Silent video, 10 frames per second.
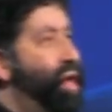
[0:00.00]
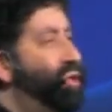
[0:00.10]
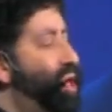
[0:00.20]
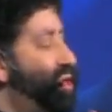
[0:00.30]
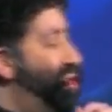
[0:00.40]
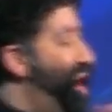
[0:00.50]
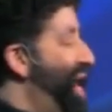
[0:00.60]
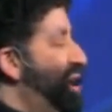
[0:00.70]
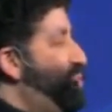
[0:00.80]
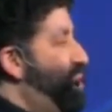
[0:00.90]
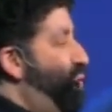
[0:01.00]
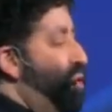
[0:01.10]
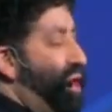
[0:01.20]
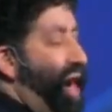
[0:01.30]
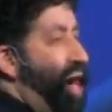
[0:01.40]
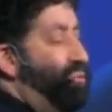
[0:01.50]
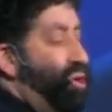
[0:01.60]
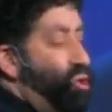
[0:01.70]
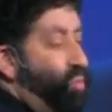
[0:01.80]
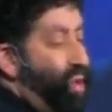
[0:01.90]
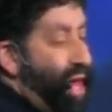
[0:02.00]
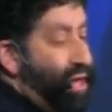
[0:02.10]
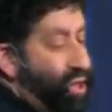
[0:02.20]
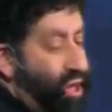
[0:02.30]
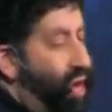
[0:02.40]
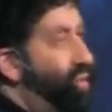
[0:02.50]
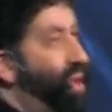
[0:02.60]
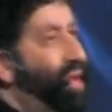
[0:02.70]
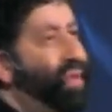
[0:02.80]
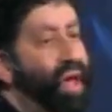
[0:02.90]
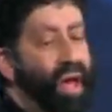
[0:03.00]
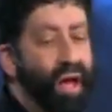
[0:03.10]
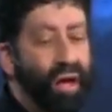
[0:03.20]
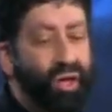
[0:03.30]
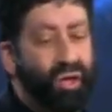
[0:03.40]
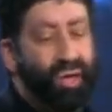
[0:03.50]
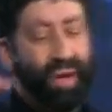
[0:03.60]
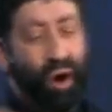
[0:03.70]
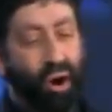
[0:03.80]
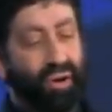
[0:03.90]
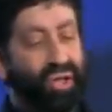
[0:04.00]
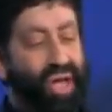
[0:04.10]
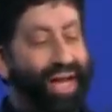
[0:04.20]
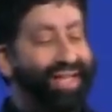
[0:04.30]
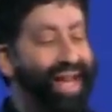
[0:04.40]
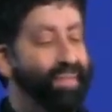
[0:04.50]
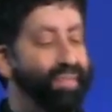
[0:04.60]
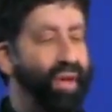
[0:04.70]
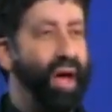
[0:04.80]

Just days before the gathering took place, the government, Jimmy Carter, sent in